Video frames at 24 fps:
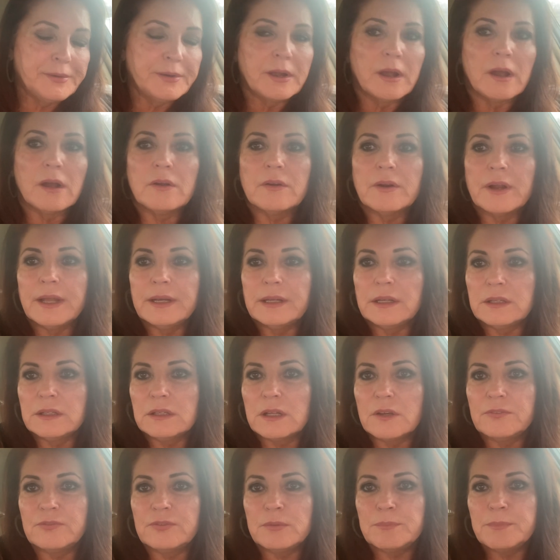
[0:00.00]
All right,
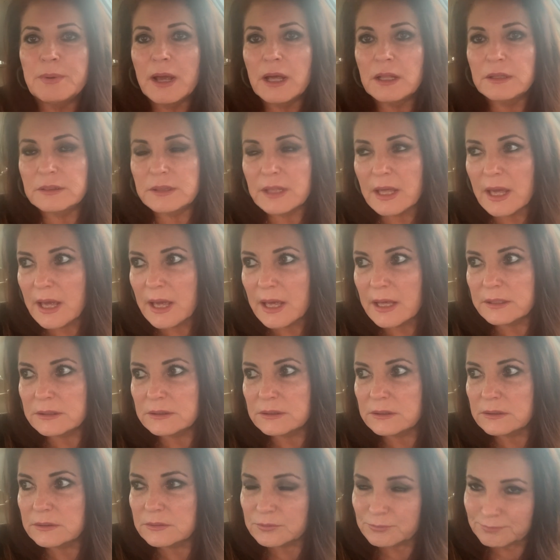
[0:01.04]
enough about that.
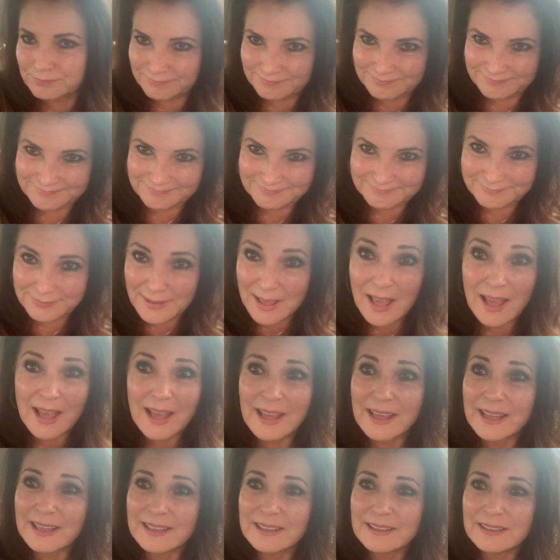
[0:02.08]

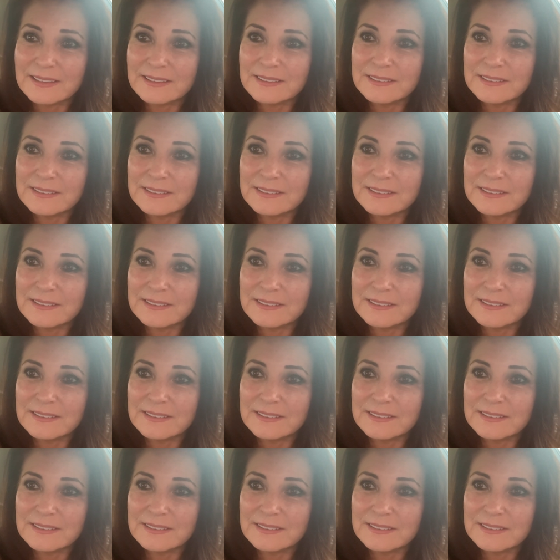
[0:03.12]
Bye.